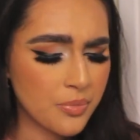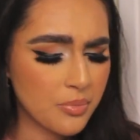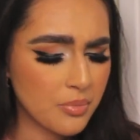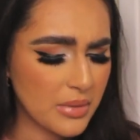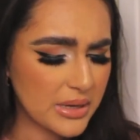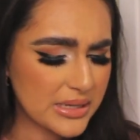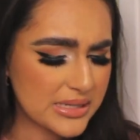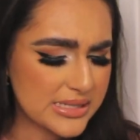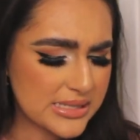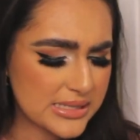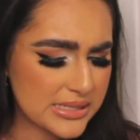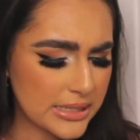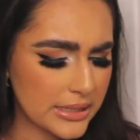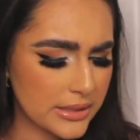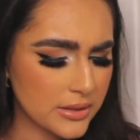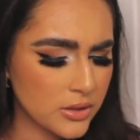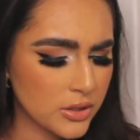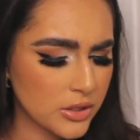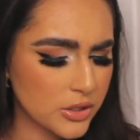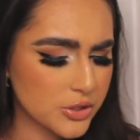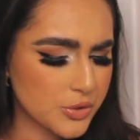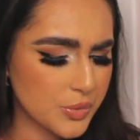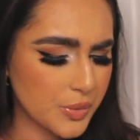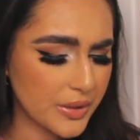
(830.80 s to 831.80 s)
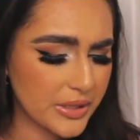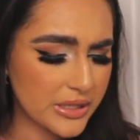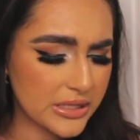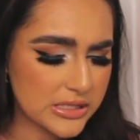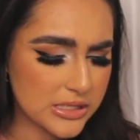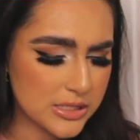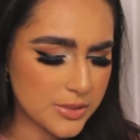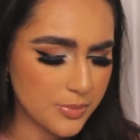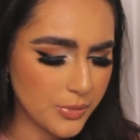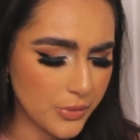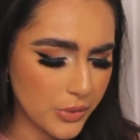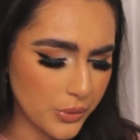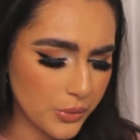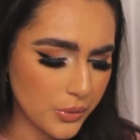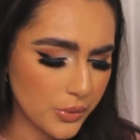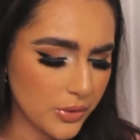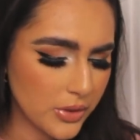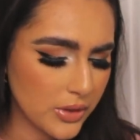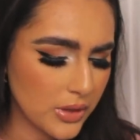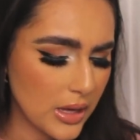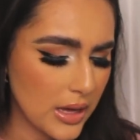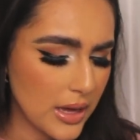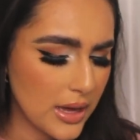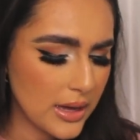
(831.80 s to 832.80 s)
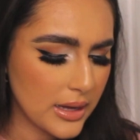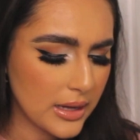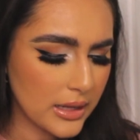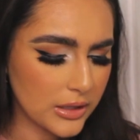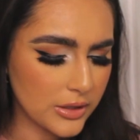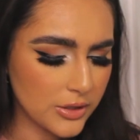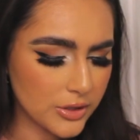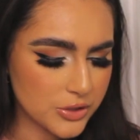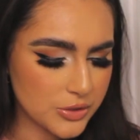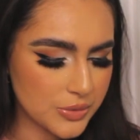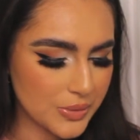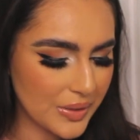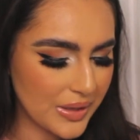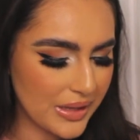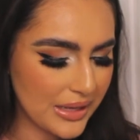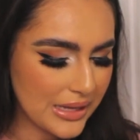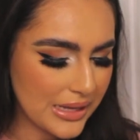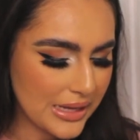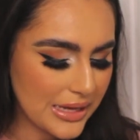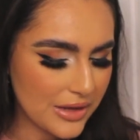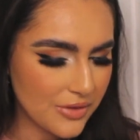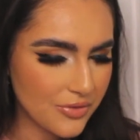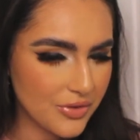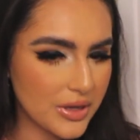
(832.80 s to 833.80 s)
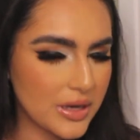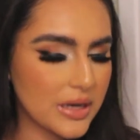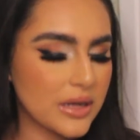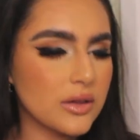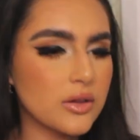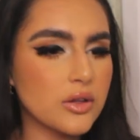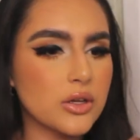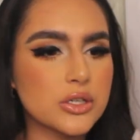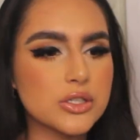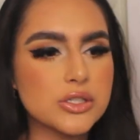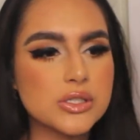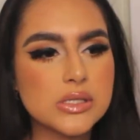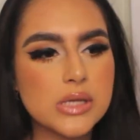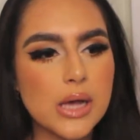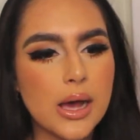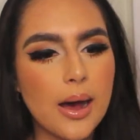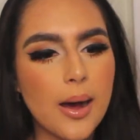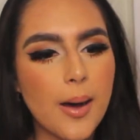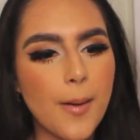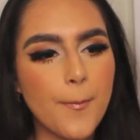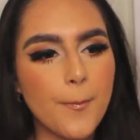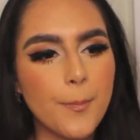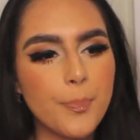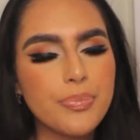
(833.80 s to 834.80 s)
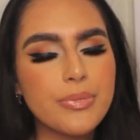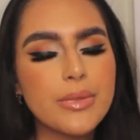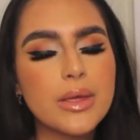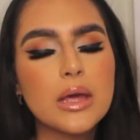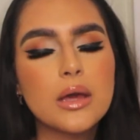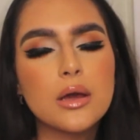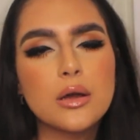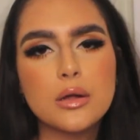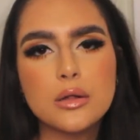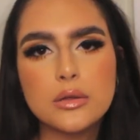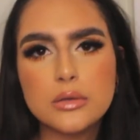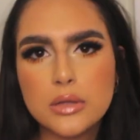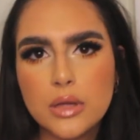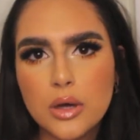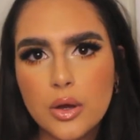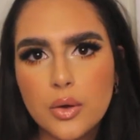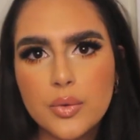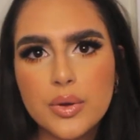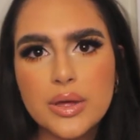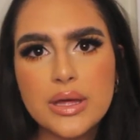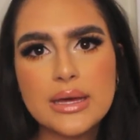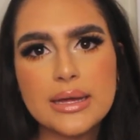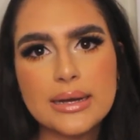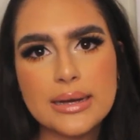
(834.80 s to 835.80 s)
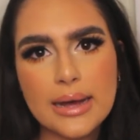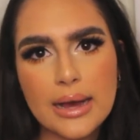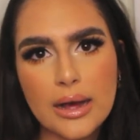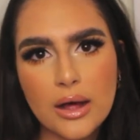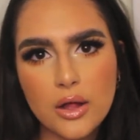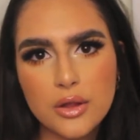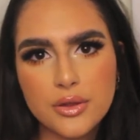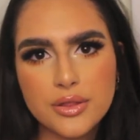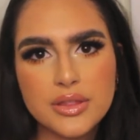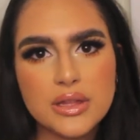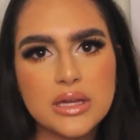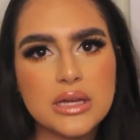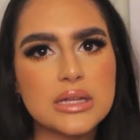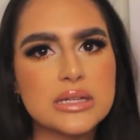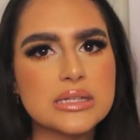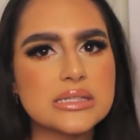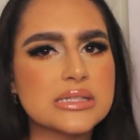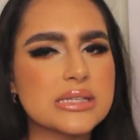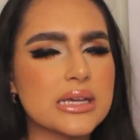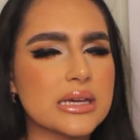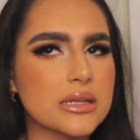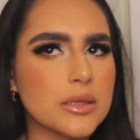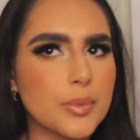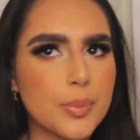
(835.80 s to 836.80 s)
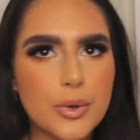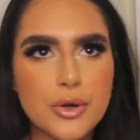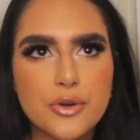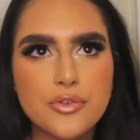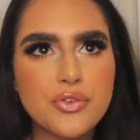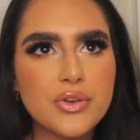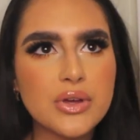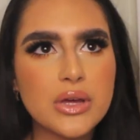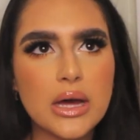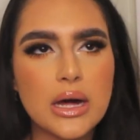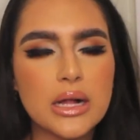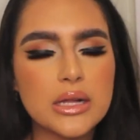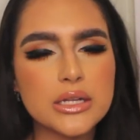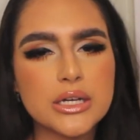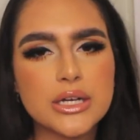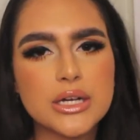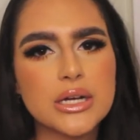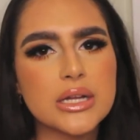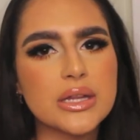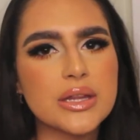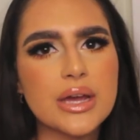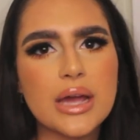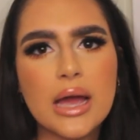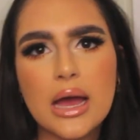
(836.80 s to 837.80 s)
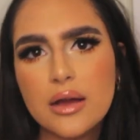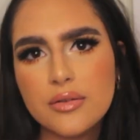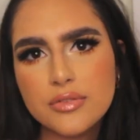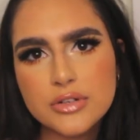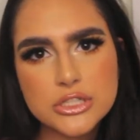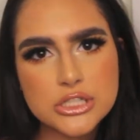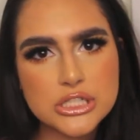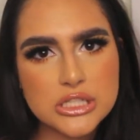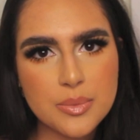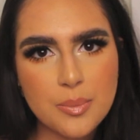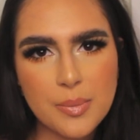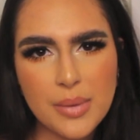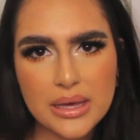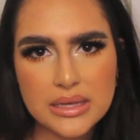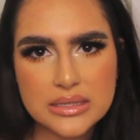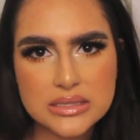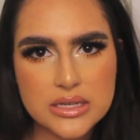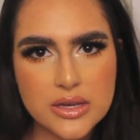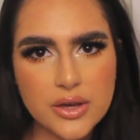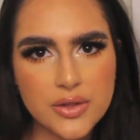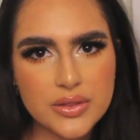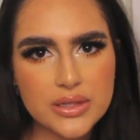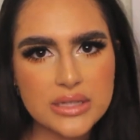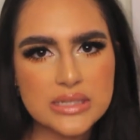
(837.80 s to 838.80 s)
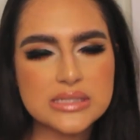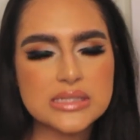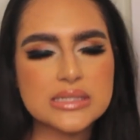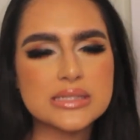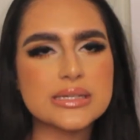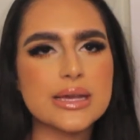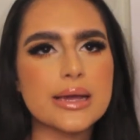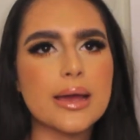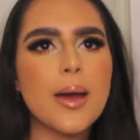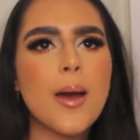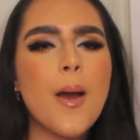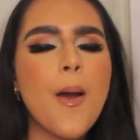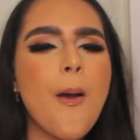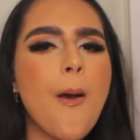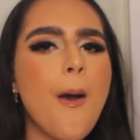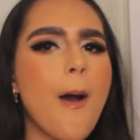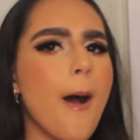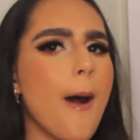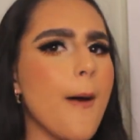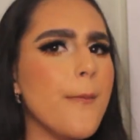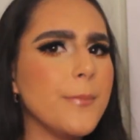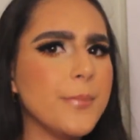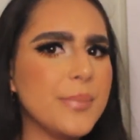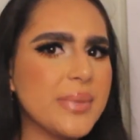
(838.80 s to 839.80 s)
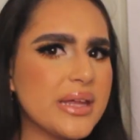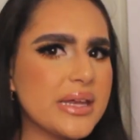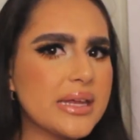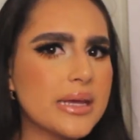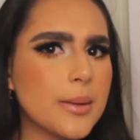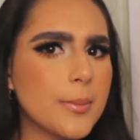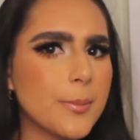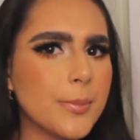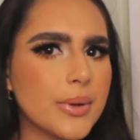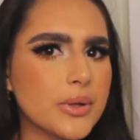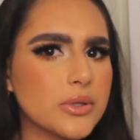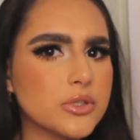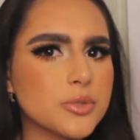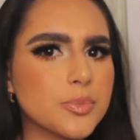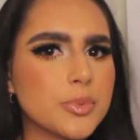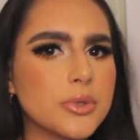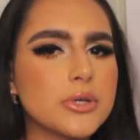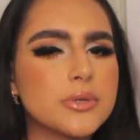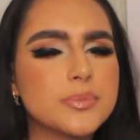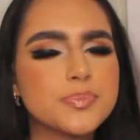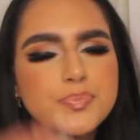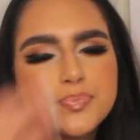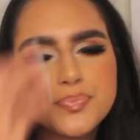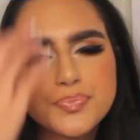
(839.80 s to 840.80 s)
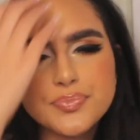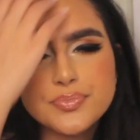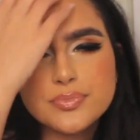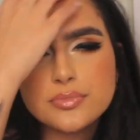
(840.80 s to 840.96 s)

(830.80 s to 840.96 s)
My skin looks really smooth, it looks really even, it looks glowy and healthy, and it's like the perfect color, and the coverage is amazing on these. It's like a medium buildable.